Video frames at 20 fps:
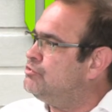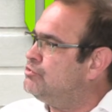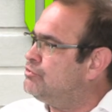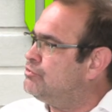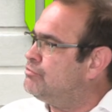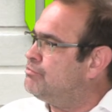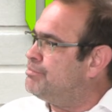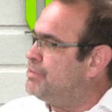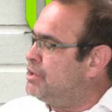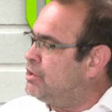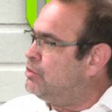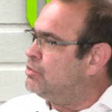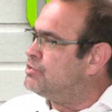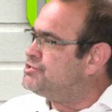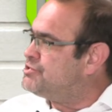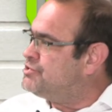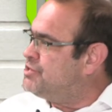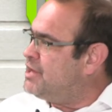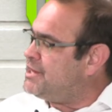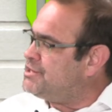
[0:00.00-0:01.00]

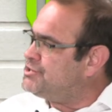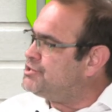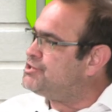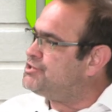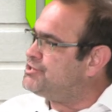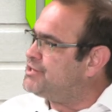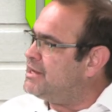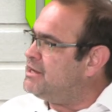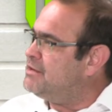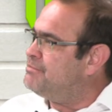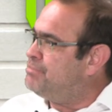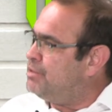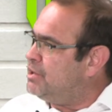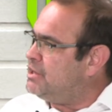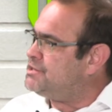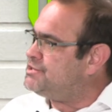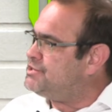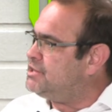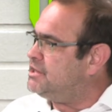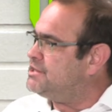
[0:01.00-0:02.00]
because their
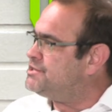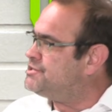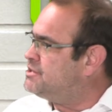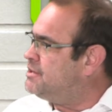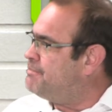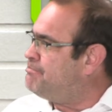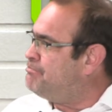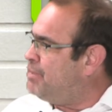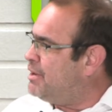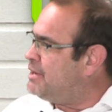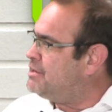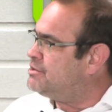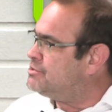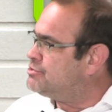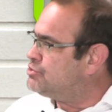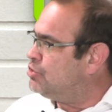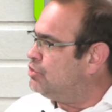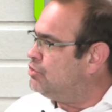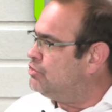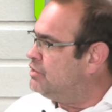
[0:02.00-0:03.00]
sustainability is
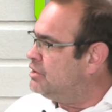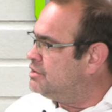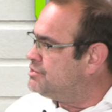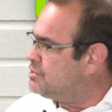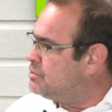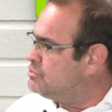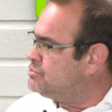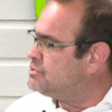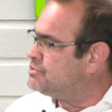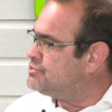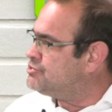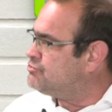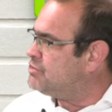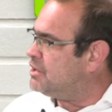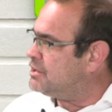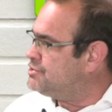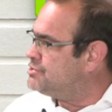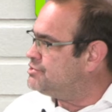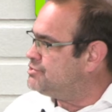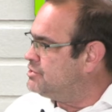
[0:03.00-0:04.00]
dependent on the social
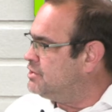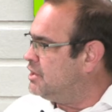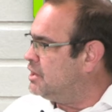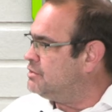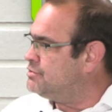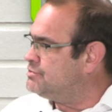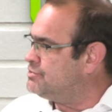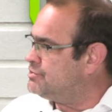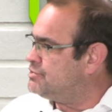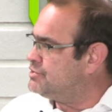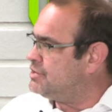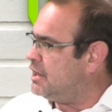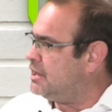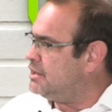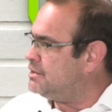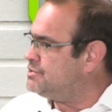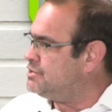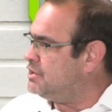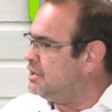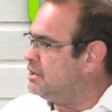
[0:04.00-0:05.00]
structures in our
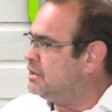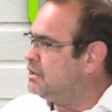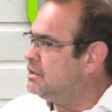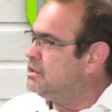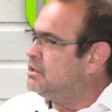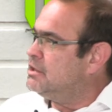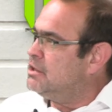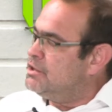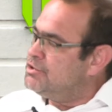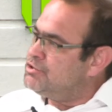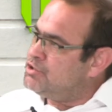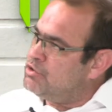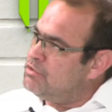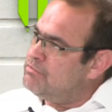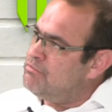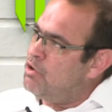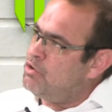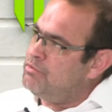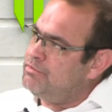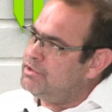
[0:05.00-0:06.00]
society. Yeah. So the
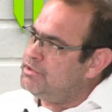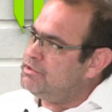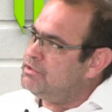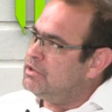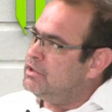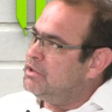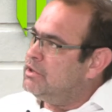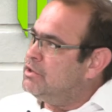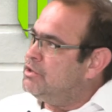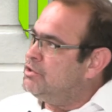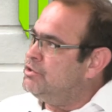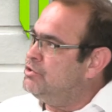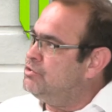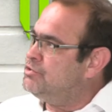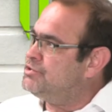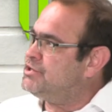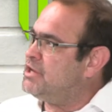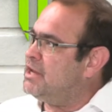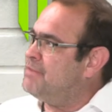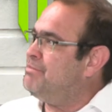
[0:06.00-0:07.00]
moment you
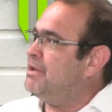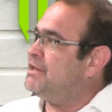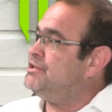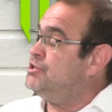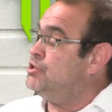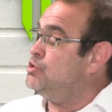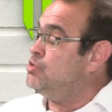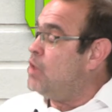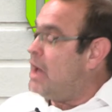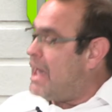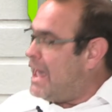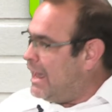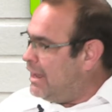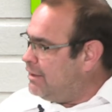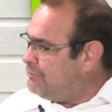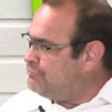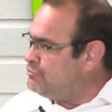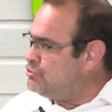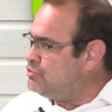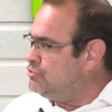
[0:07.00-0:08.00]
say, but you
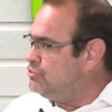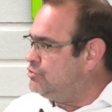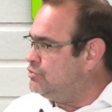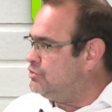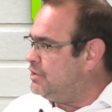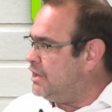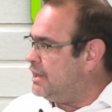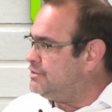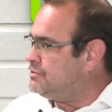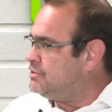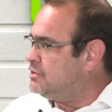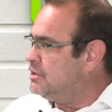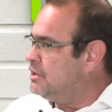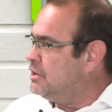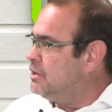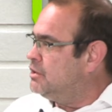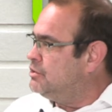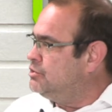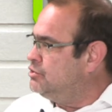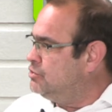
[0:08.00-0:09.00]
have to do that,
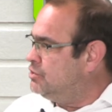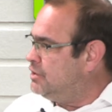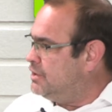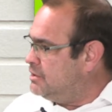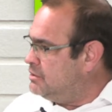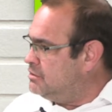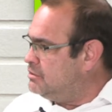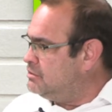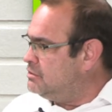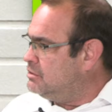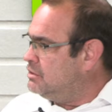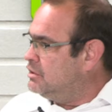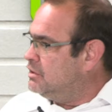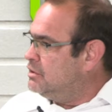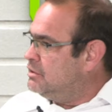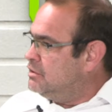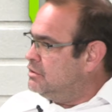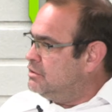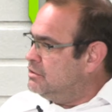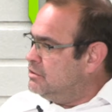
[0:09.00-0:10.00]
you kill
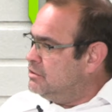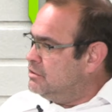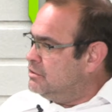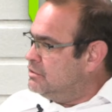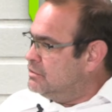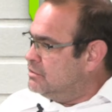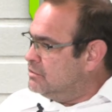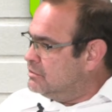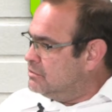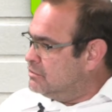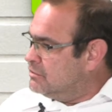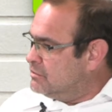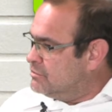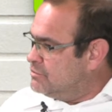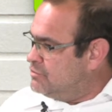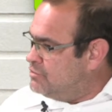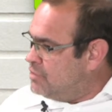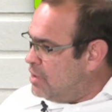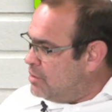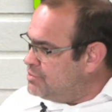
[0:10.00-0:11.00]

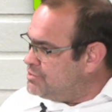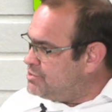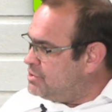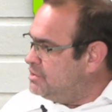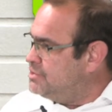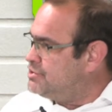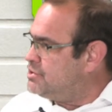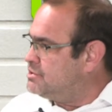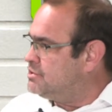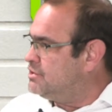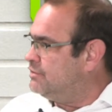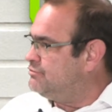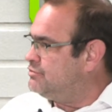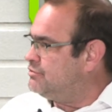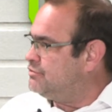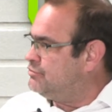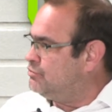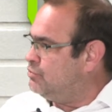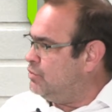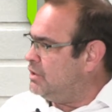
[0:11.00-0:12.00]
those initiatives
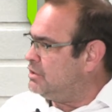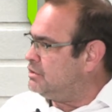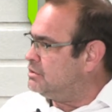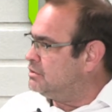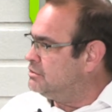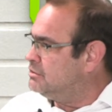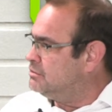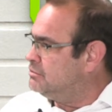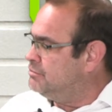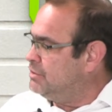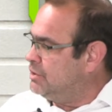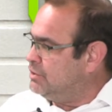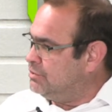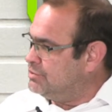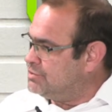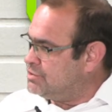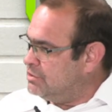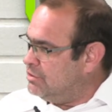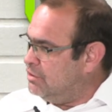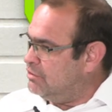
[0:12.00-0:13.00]
as well,
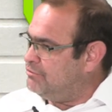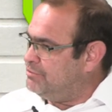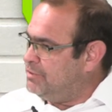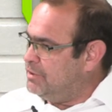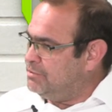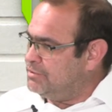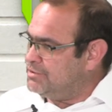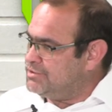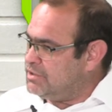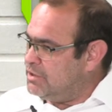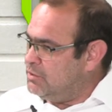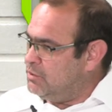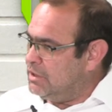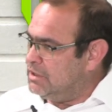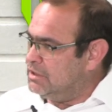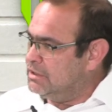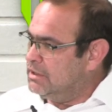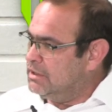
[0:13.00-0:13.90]
because a lot of people say, well,